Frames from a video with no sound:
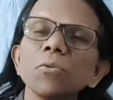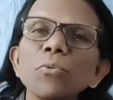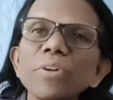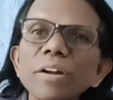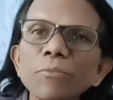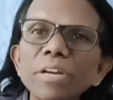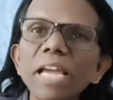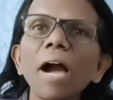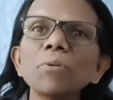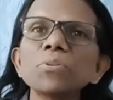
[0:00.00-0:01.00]

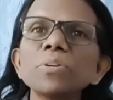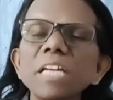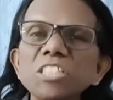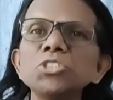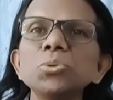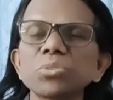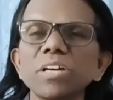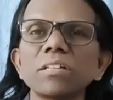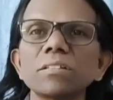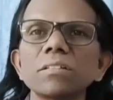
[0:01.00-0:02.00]
we have to ensure
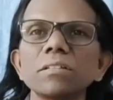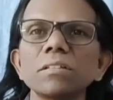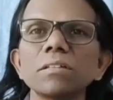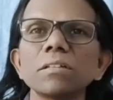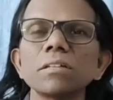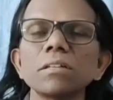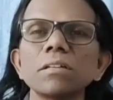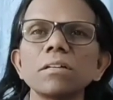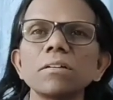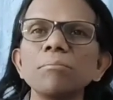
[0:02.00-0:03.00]
that
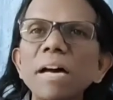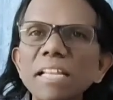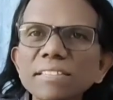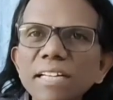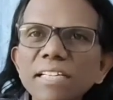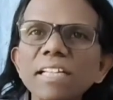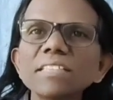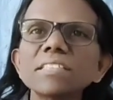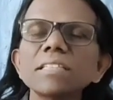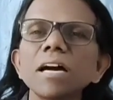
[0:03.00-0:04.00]
biological
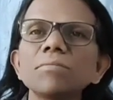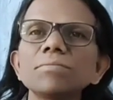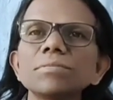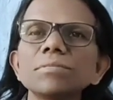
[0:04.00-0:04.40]
degradation of